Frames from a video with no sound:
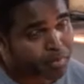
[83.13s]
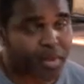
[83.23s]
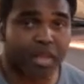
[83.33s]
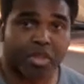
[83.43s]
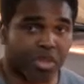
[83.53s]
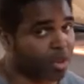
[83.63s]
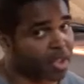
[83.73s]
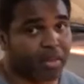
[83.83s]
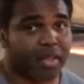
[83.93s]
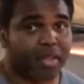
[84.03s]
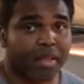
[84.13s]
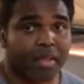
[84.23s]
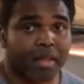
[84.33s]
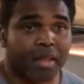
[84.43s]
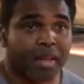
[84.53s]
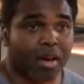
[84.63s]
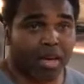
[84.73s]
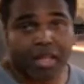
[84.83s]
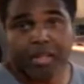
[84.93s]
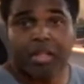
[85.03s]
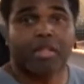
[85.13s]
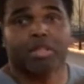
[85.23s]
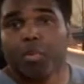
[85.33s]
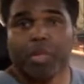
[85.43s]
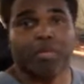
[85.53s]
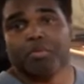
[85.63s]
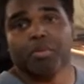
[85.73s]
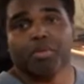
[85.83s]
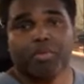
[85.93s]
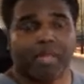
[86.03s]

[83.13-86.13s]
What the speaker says: you know, you'll hear it, or either your wheel will move.